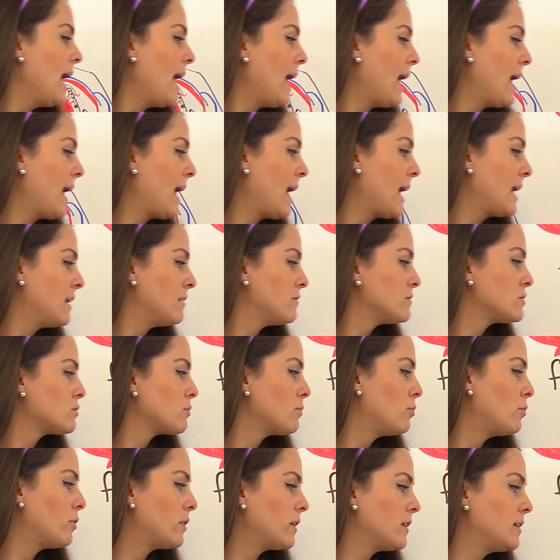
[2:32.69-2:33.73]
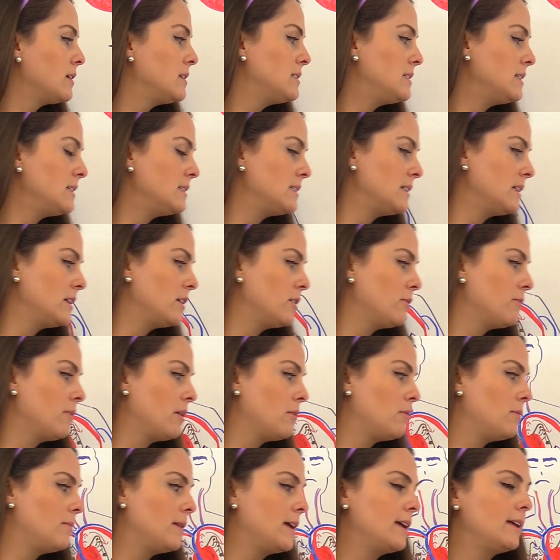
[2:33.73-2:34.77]
And if it's reported in a DDU,
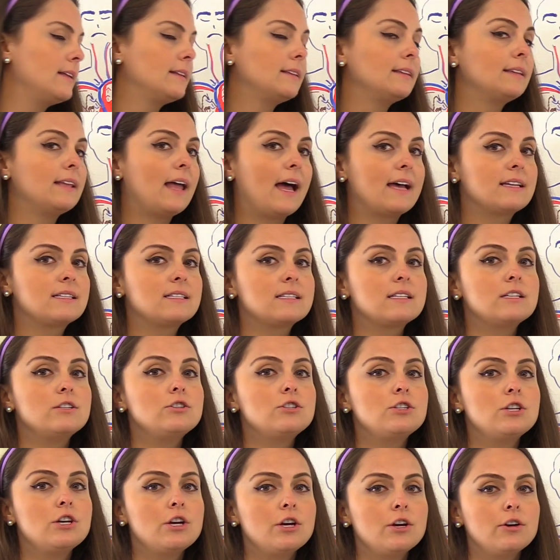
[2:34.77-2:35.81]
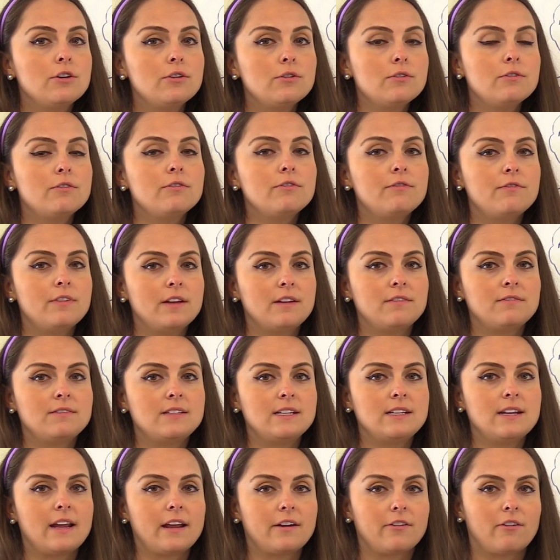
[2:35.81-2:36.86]
it would be less than
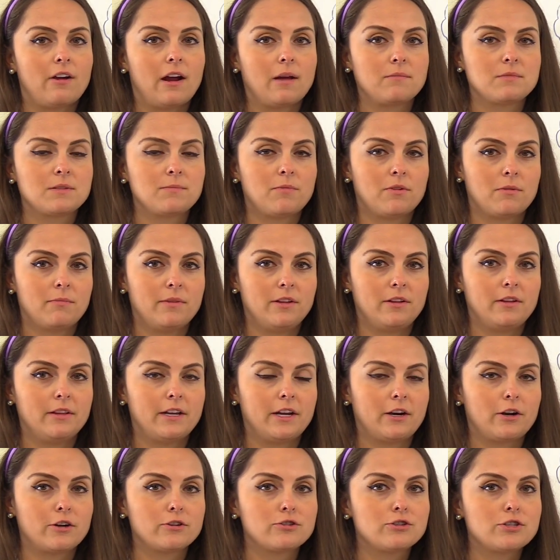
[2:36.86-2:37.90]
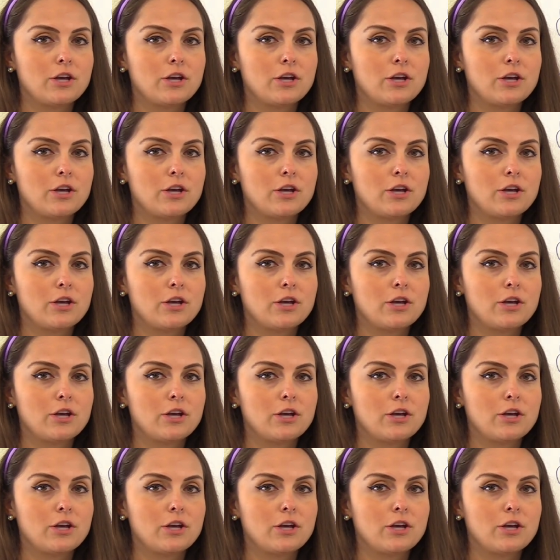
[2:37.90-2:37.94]
250 nanograms per milliliter.